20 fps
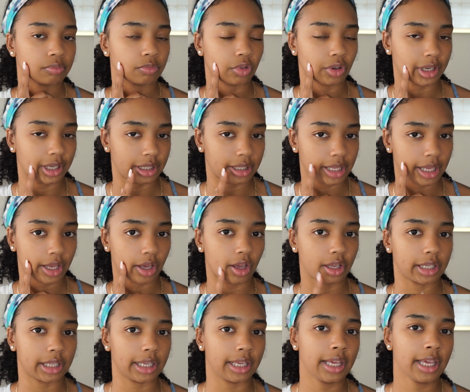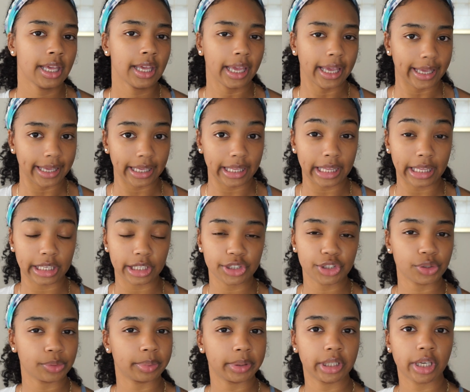Retin A on it, and it
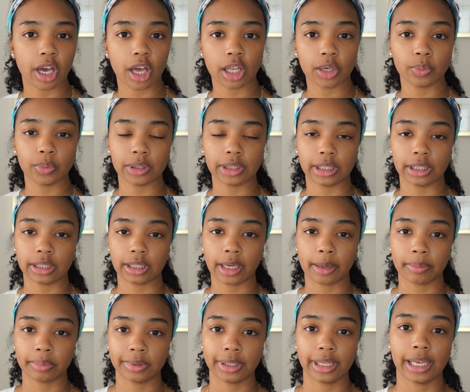should be gone within a couple